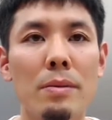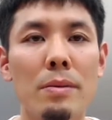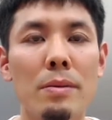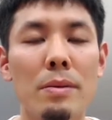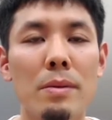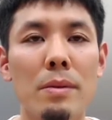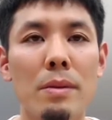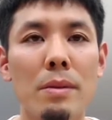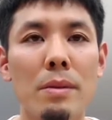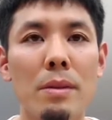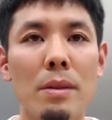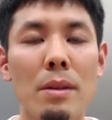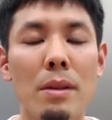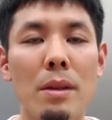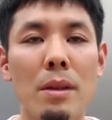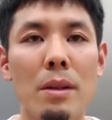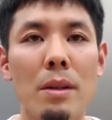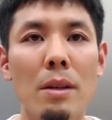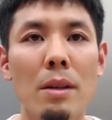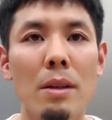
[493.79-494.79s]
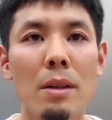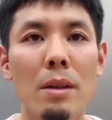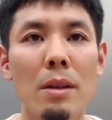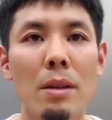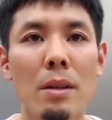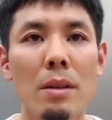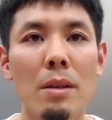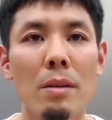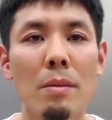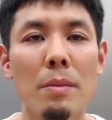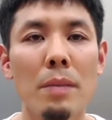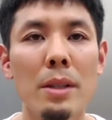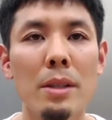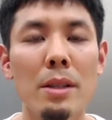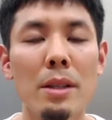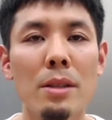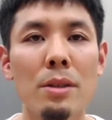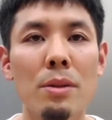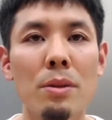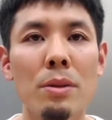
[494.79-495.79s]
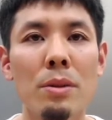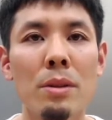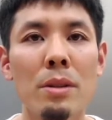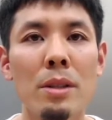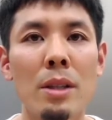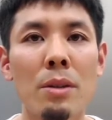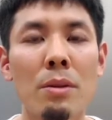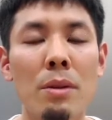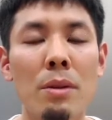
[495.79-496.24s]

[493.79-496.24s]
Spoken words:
with time and day of the week,